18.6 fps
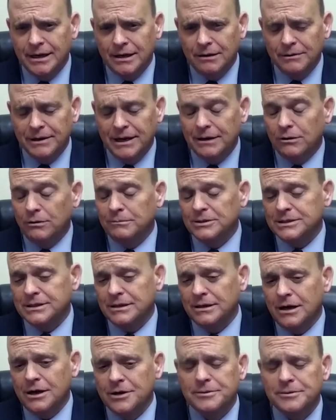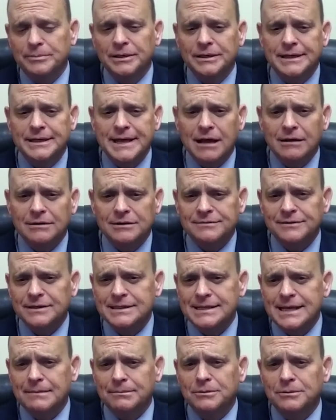We got almost $100 billion, for
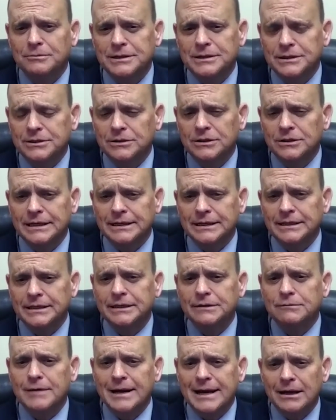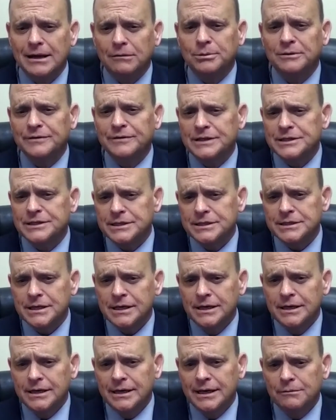example, when you look at the rail provisions.
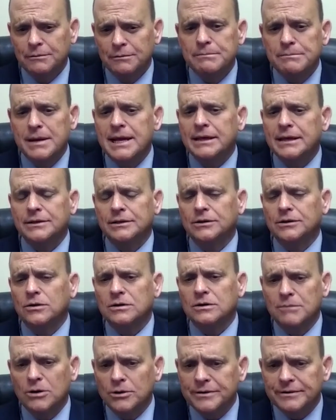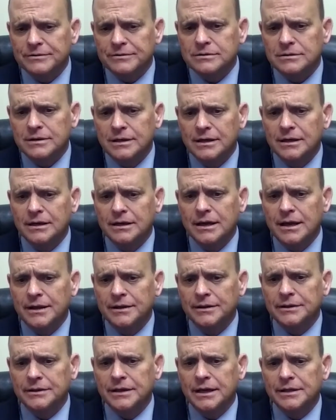And we make the locomotives and
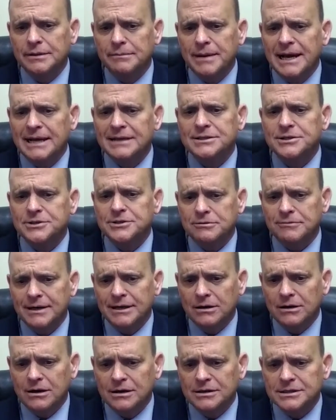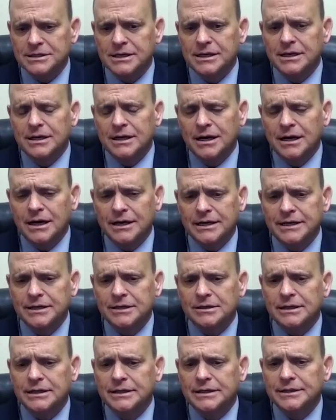the passenger rail cars here
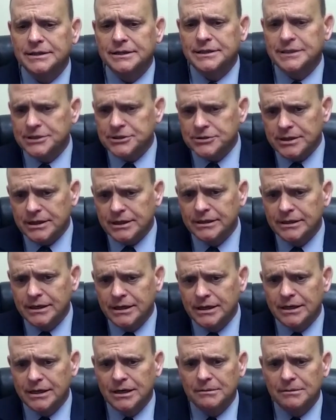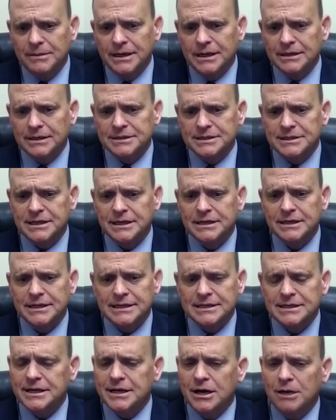in the district. And I'll just tell you,
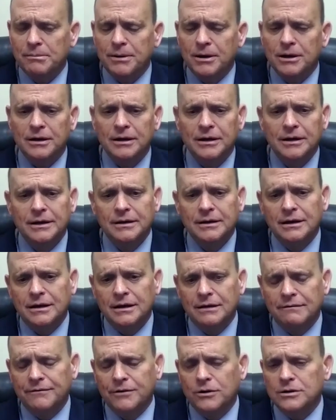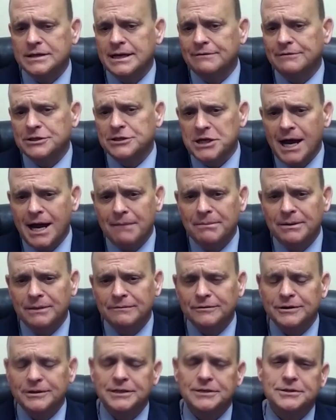that's going to help our folks have a job
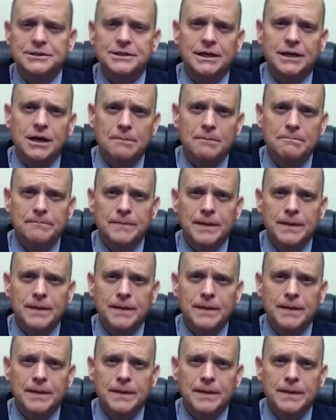for years to come.